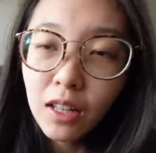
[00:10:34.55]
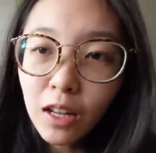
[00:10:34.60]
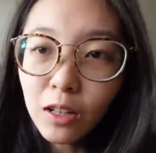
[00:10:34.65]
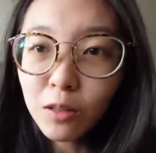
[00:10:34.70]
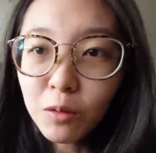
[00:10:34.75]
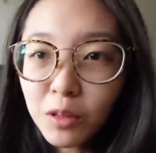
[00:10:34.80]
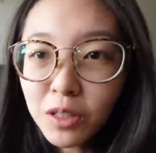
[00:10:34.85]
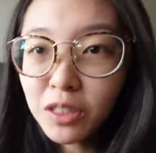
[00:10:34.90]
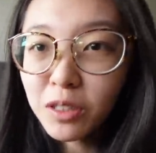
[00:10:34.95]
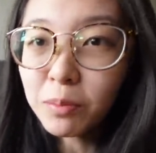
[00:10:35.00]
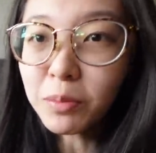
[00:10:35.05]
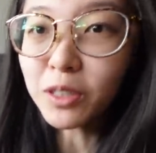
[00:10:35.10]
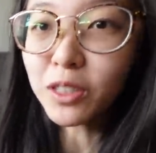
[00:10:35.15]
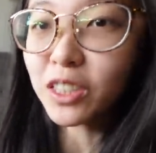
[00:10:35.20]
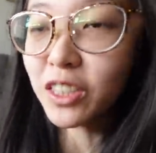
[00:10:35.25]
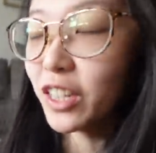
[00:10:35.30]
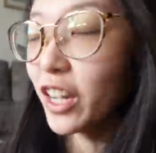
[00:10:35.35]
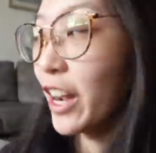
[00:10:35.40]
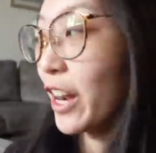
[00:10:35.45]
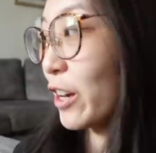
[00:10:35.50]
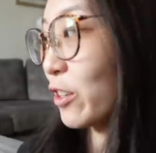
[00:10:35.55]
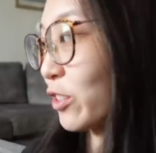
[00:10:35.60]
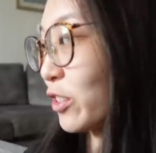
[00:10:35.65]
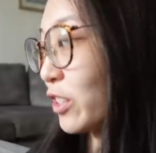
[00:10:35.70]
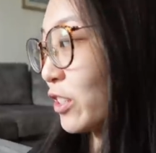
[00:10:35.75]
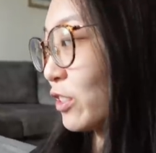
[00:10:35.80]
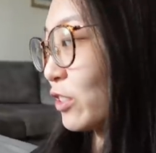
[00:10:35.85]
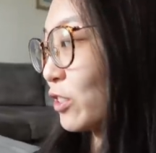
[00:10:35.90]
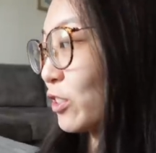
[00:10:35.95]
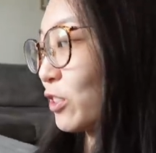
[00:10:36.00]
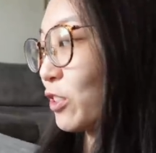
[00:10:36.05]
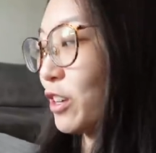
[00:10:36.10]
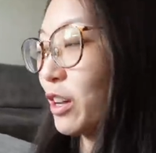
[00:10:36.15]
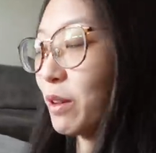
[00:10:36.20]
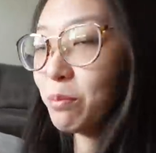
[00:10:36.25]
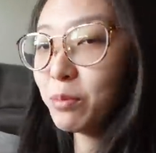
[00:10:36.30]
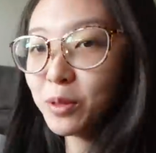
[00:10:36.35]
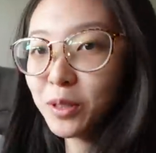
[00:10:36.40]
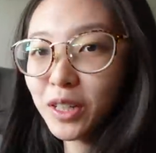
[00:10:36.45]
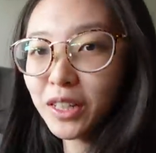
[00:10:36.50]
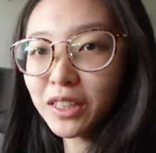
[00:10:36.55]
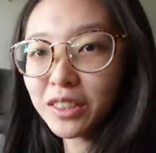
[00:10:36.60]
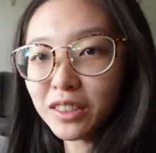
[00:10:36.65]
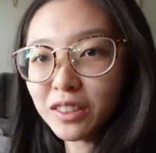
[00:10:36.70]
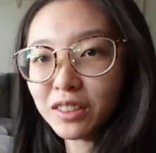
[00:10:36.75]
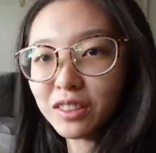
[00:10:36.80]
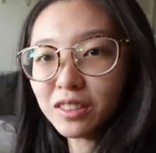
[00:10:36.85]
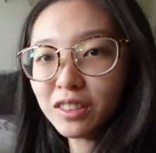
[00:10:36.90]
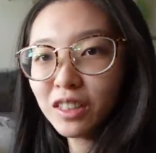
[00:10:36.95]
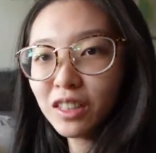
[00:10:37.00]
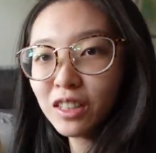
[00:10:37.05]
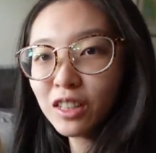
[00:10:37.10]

I don't want her to be dehydrated, so I put like a